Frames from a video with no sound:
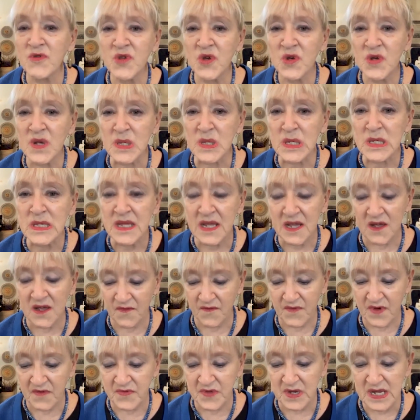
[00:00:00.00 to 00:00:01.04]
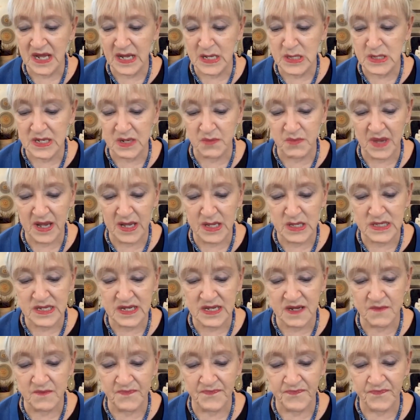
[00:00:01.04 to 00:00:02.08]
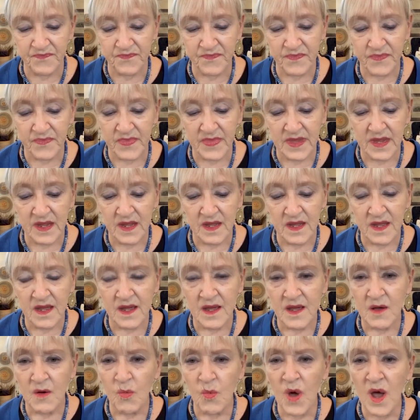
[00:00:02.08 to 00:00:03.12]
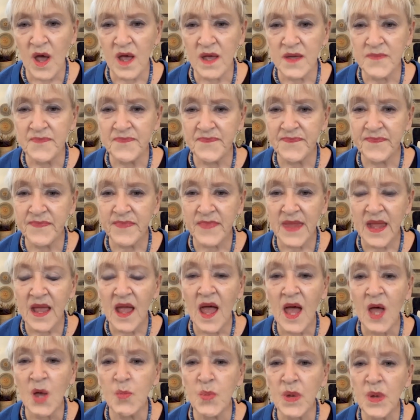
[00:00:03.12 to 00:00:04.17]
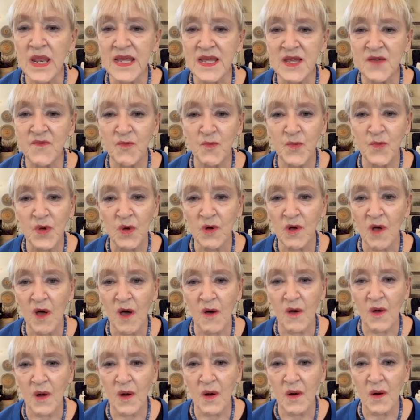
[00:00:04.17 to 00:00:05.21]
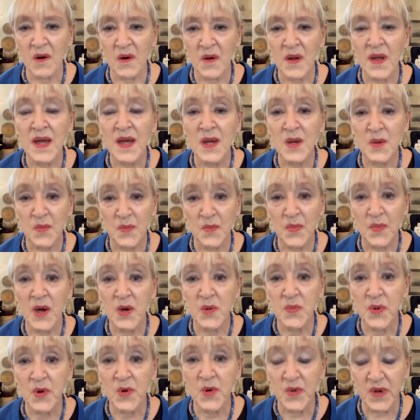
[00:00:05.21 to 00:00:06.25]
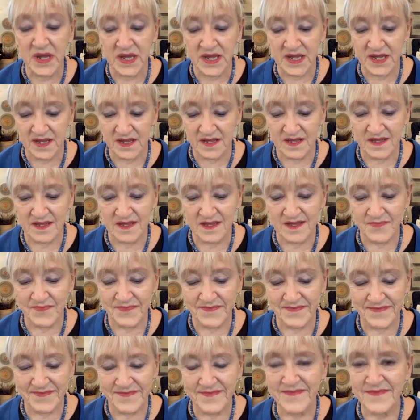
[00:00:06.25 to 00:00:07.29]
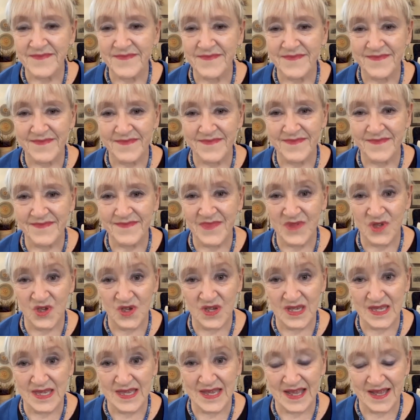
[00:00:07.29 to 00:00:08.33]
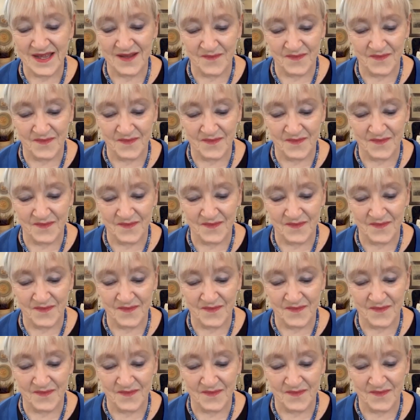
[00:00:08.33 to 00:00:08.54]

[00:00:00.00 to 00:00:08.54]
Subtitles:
took a sniff of the Tussie Mussie. "Why, I believe we'll call her Potpourri, she said.